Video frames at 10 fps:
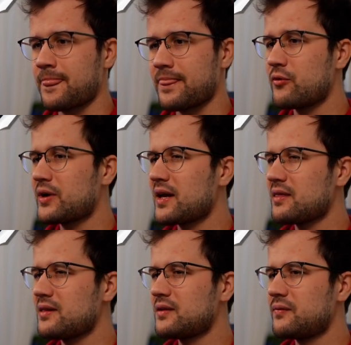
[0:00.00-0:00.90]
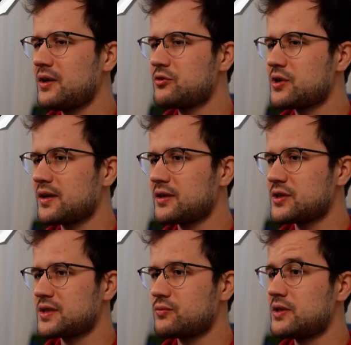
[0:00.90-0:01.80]
Now again, this future
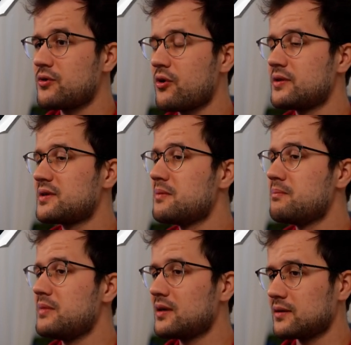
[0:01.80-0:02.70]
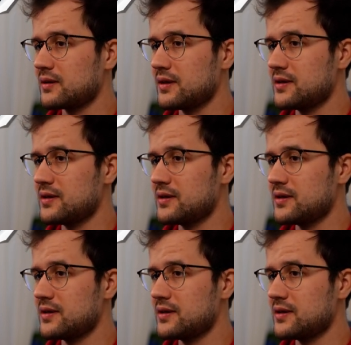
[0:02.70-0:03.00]
just returns immediately,